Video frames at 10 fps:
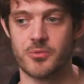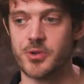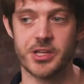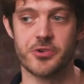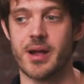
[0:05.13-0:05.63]
a
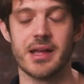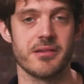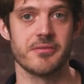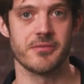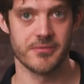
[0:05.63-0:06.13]
really great
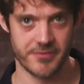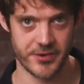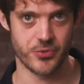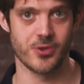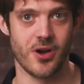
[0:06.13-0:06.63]

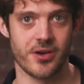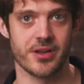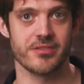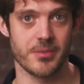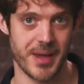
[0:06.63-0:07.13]
visual artist, a